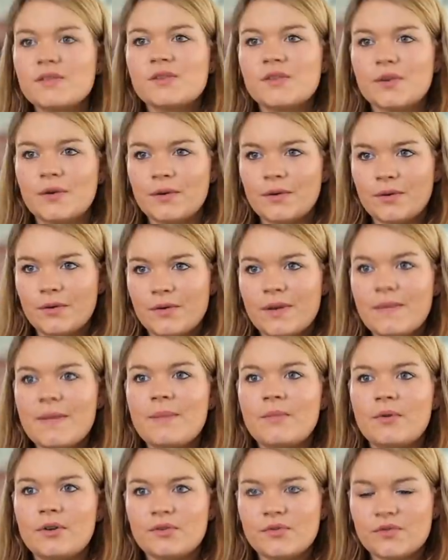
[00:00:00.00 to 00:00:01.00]
So
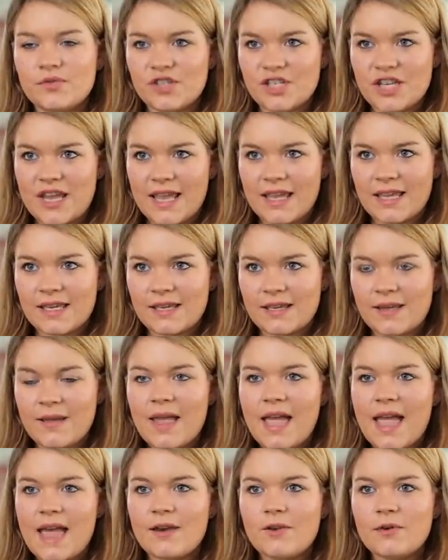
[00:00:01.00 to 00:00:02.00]
remember to check
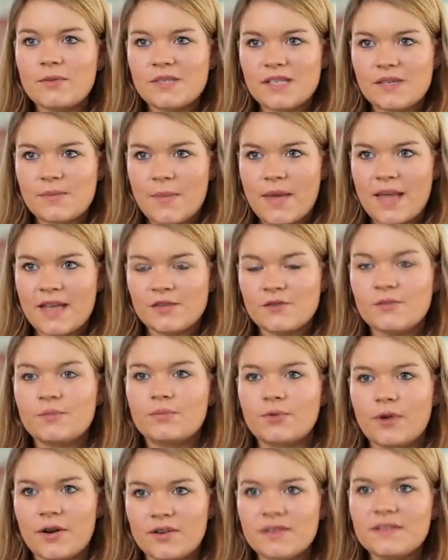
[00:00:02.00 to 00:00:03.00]
and optimize your
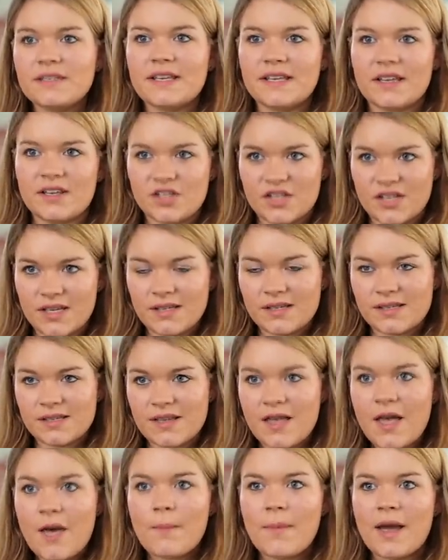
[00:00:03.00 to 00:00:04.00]
product datasheets
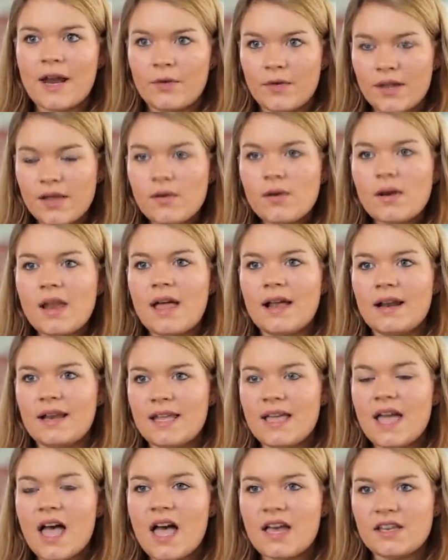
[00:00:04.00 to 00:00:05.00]
by
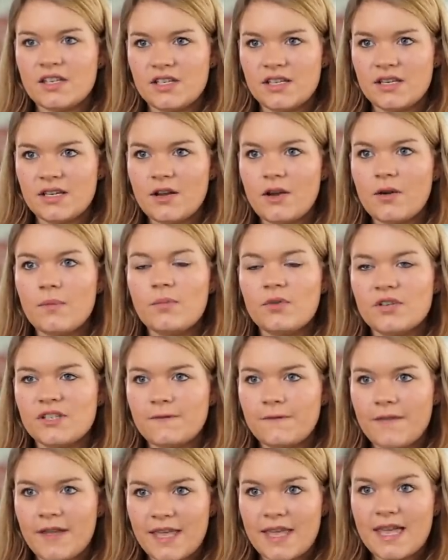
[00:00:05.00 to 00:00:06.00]
regularly adding or
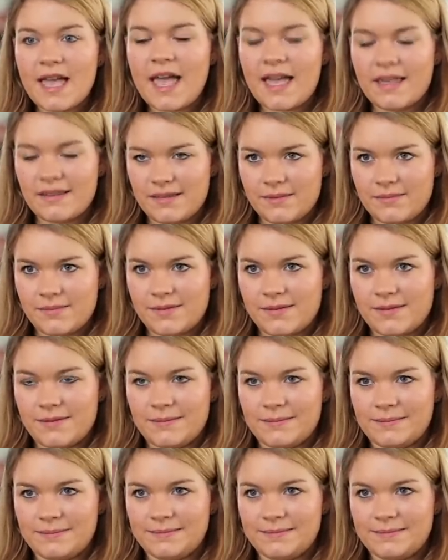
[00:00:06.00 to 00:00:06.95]
modifying items.